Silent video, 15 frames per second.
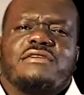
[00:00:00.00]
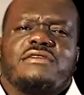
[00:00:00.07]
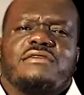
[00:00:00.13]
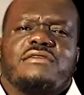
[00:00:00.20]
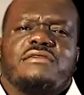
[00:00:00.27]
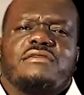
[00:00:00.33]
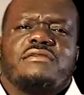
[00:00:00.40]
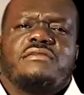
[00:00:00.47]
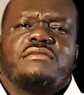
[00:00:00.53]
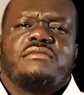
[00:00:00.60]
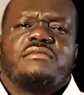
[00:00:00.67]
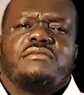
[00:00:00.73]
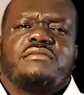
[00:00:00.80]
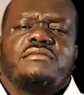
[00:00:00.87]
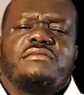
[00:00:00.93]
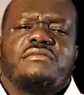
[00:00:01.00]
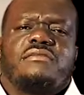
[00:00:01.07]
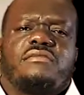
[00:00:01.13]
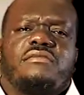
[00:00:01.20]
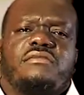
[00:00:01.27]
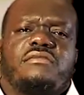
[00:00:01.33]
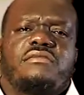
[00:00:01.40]

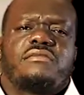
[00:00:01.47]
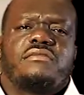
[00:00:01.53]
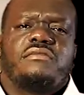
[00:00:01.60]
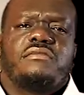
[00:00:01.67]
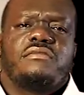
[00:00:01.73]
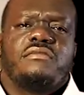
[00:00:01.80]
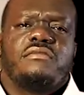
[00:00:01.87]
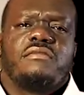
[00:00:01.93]
(silence)